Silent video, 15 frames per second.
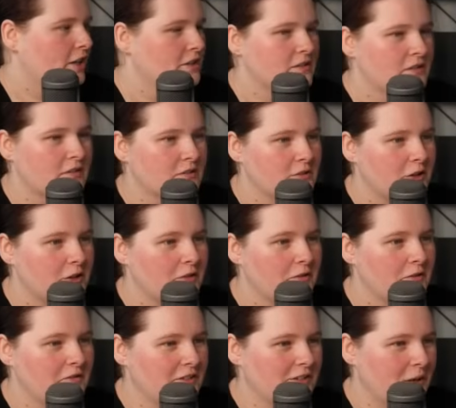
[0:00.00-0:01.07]
an Aurora
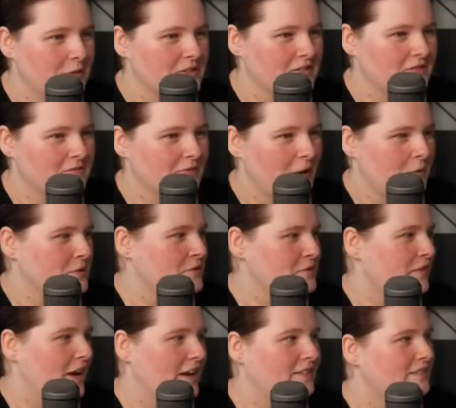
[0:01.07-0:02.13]
Borealis. So
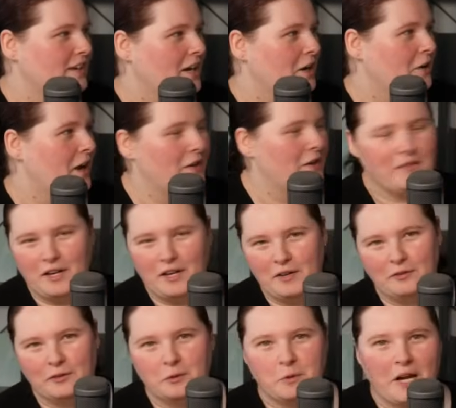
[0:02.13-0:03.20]
that one's fine.
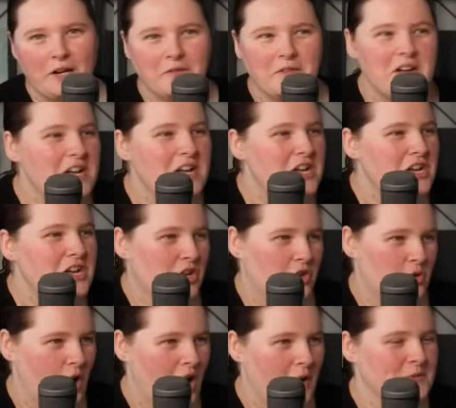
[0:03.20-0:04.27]
I don't have any real kind of
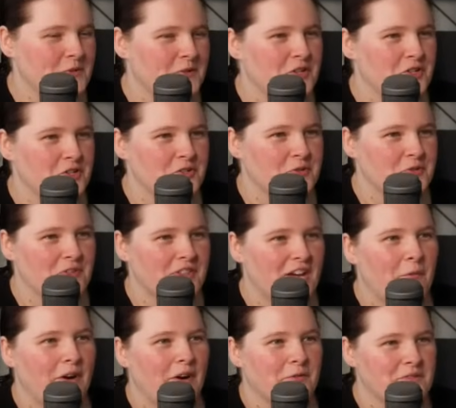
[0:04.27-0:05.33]
qualms or
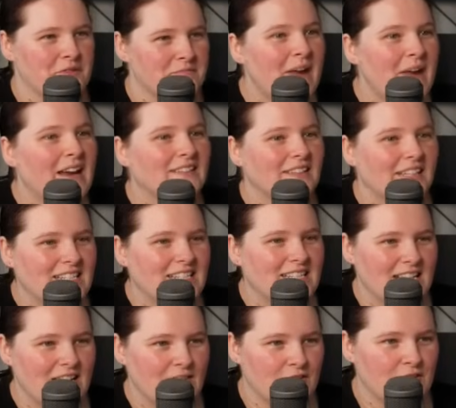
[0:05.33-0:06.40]
issues with that one. It was
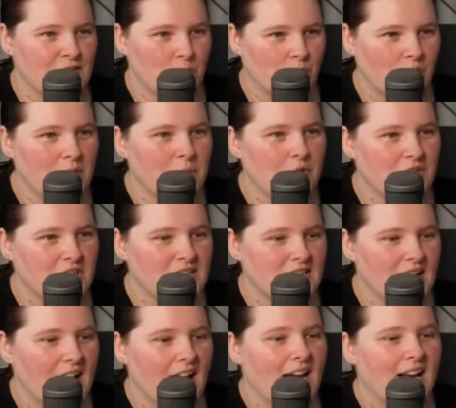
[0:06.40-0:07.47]
mainly to see if the storybook
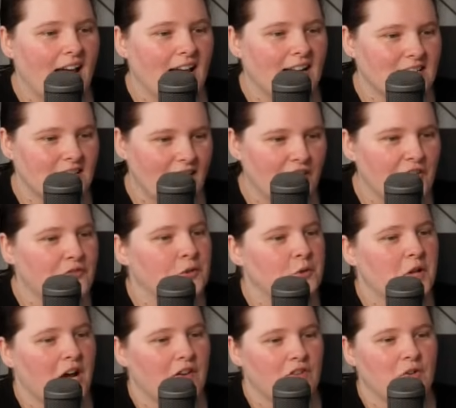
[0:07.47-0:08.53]
design and the other
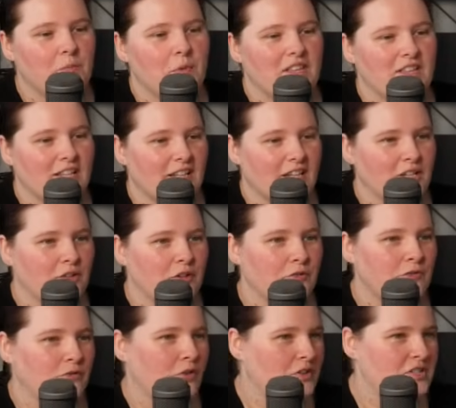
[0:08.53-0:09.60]
full cover, being that, like,
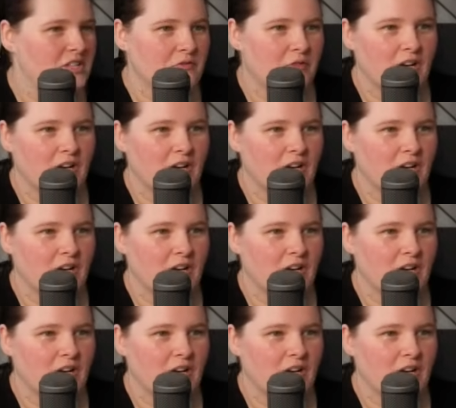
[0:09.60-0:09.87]
Foxy Friend